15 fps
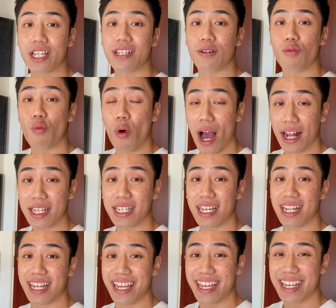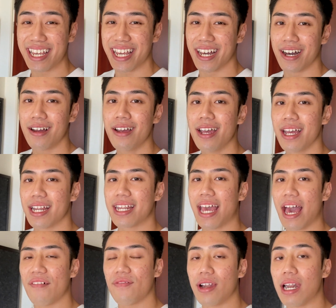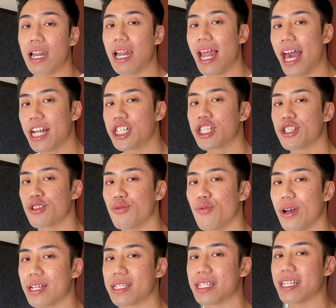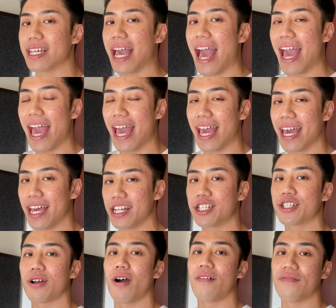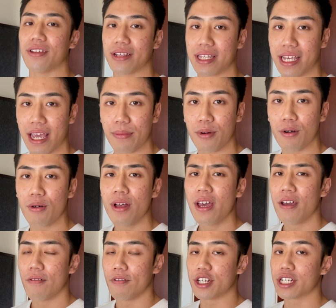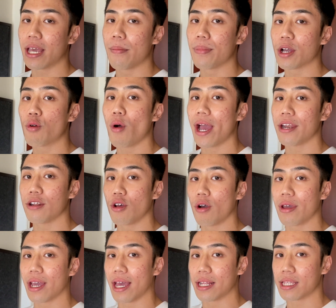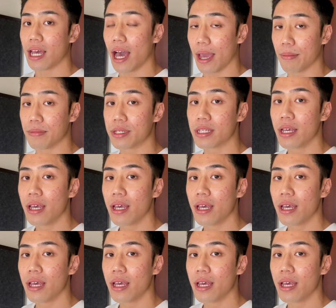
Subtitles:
the ones in IKEA, they have a ledge towards the edge of the table, which can be quite annoying at times.